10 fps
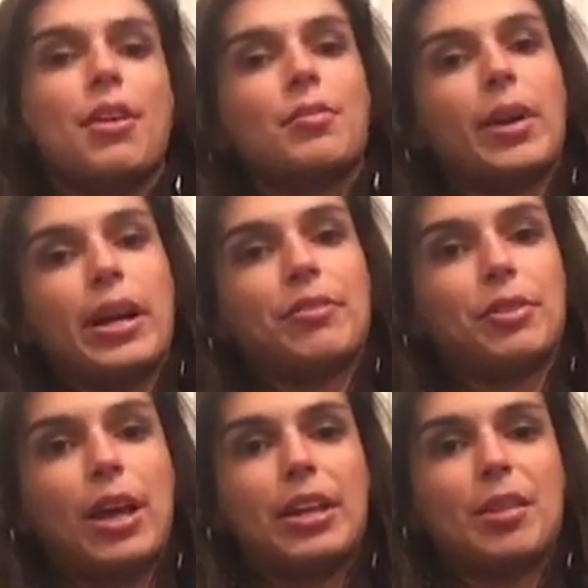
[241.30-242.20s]
After
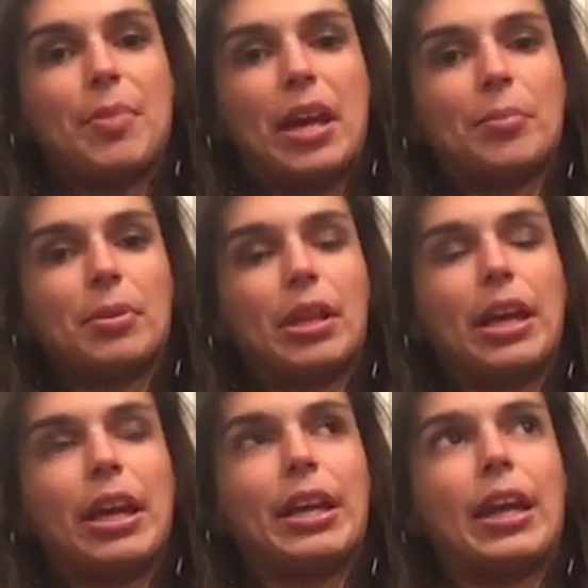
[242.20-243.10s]
that, the band
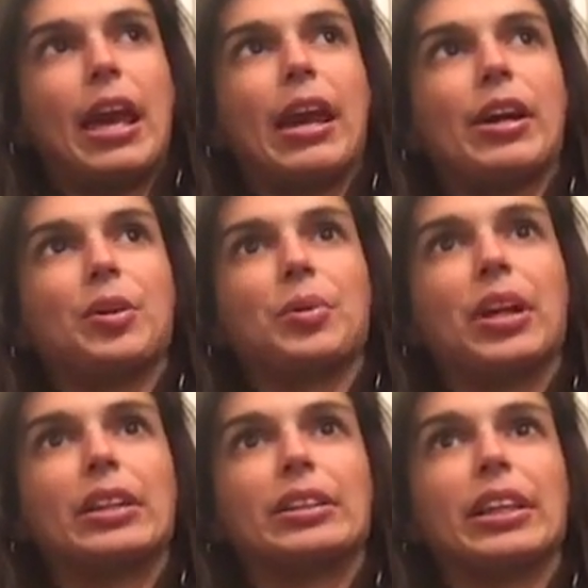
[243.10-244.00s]
played and we
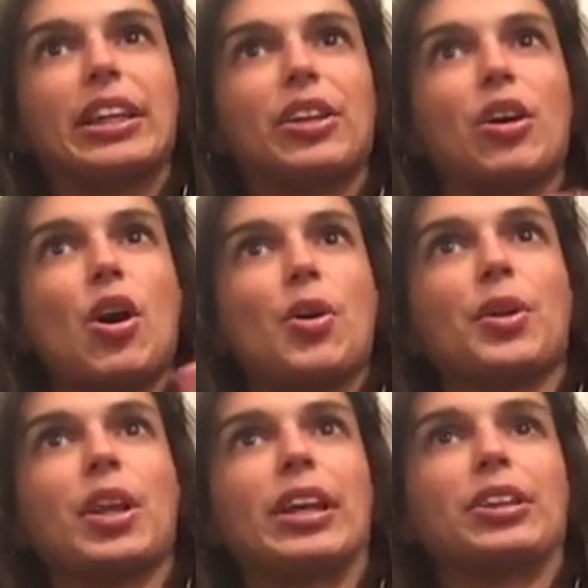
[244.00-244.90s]
got to like hear all
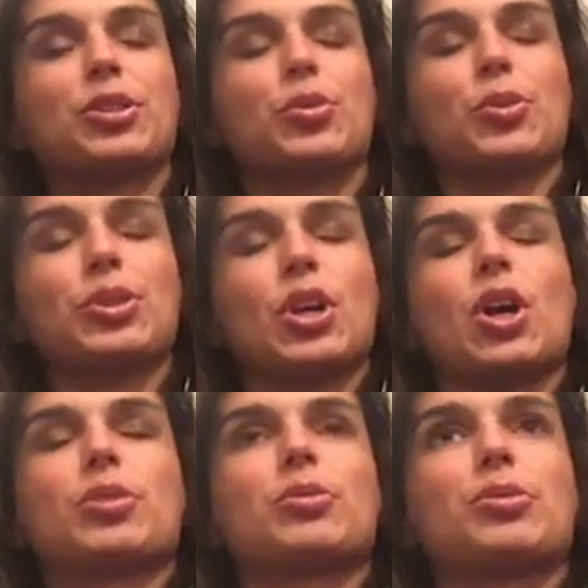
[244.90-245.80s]
like the school
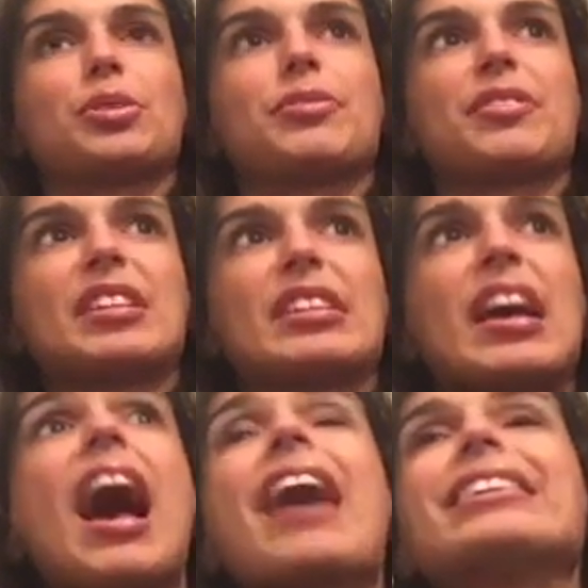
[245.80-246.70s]
songs, which was
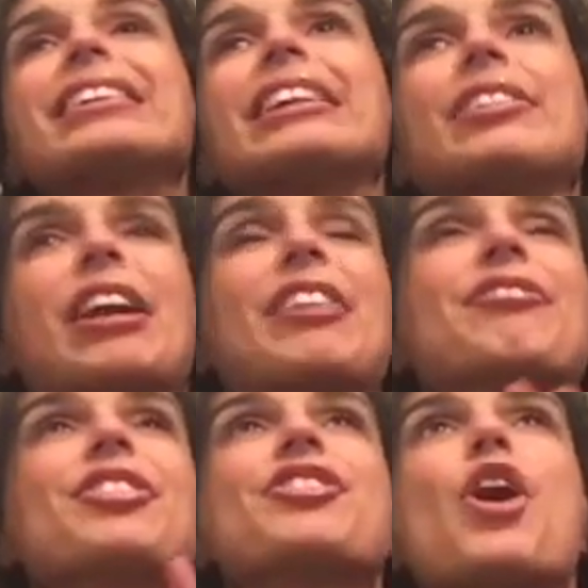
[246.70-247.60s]
fantastic and
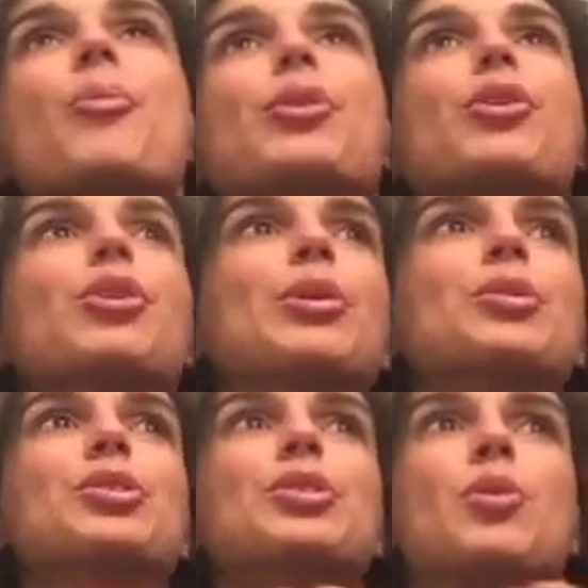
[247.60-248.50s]
phenomenal. It was
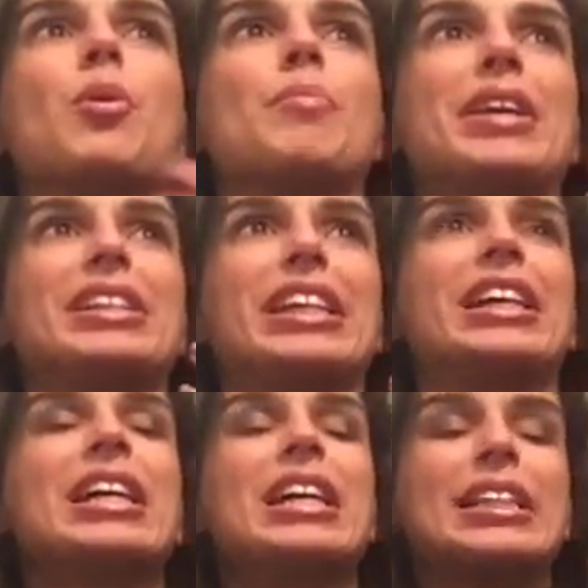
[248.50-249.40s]
so amazing
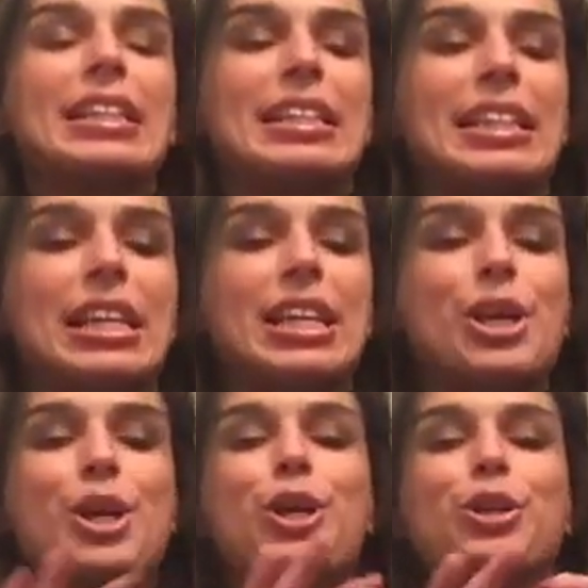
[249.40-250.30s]
to see
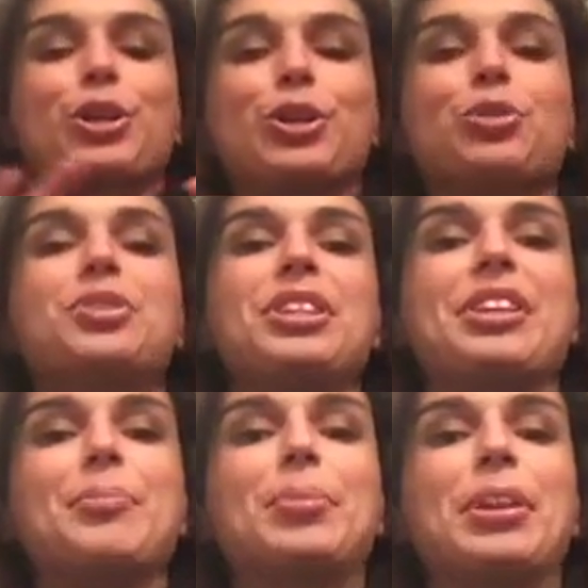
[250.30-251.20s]

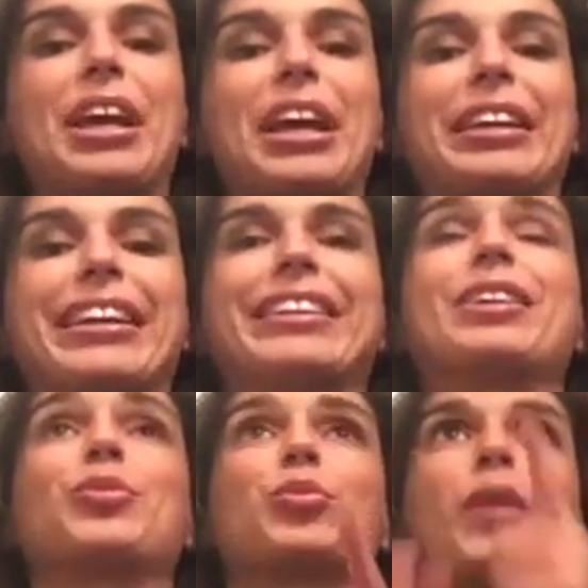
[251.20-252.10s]
UT playing, and
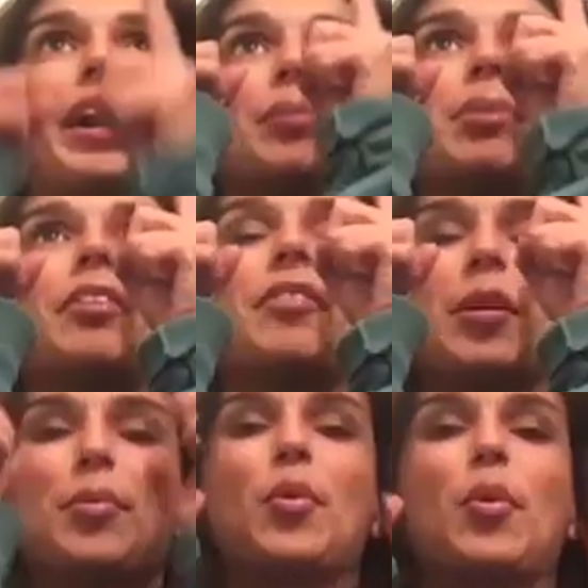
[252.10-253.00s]
then right above
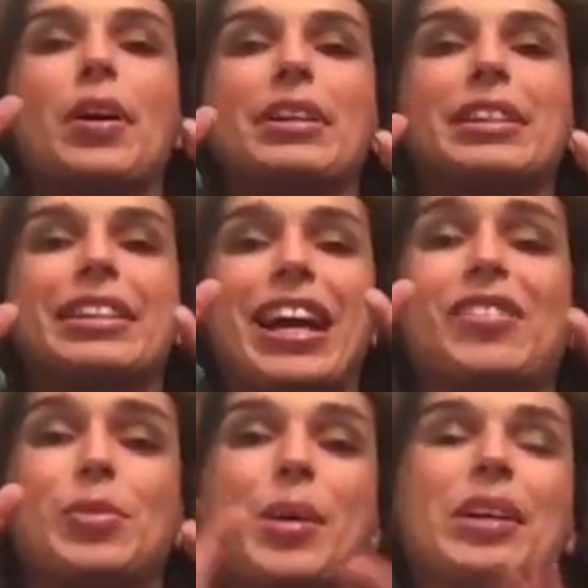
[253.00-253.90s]
them was the Tower of
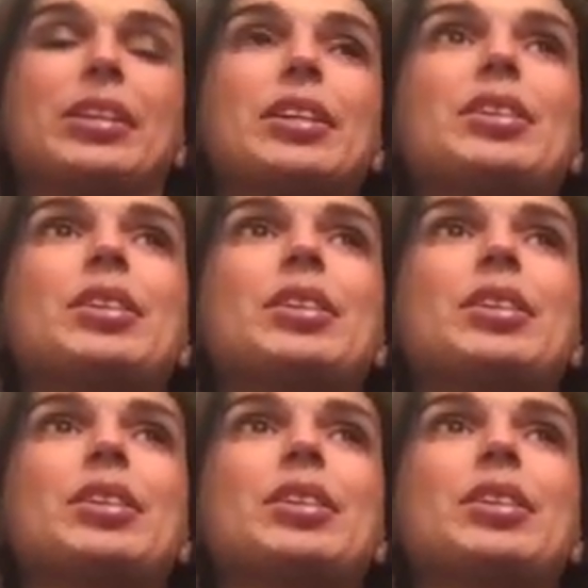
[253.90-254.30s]
America.